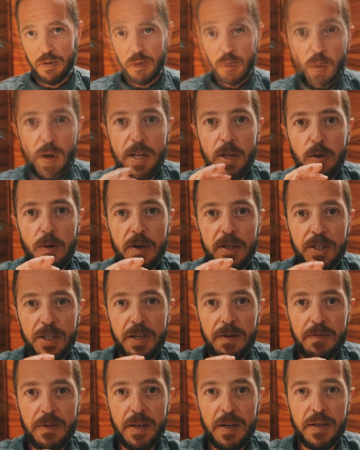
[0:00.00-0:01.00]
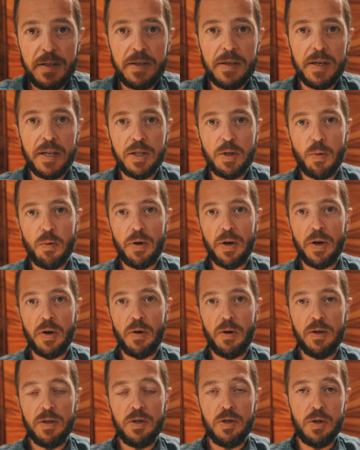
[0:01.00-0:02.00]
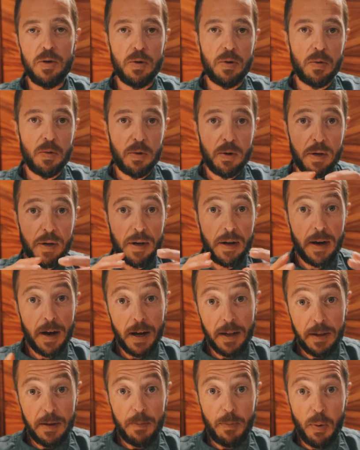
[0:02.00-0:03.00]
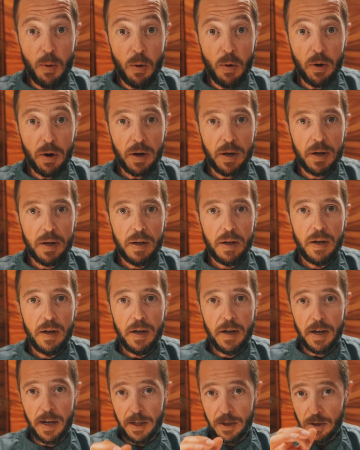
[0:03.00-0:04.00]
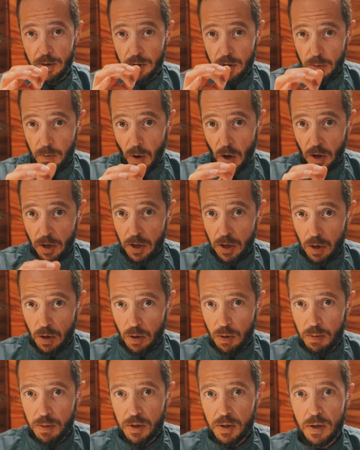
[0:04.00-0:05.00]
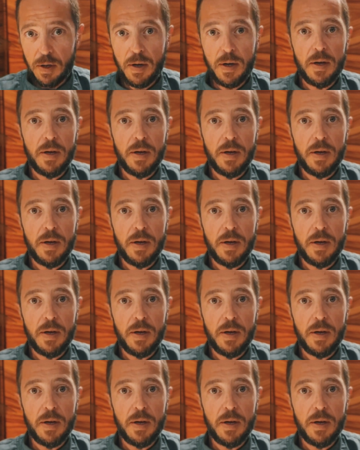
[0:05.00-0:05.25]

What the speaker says: The way to achieve this is we're going to cut the pork into small cubes,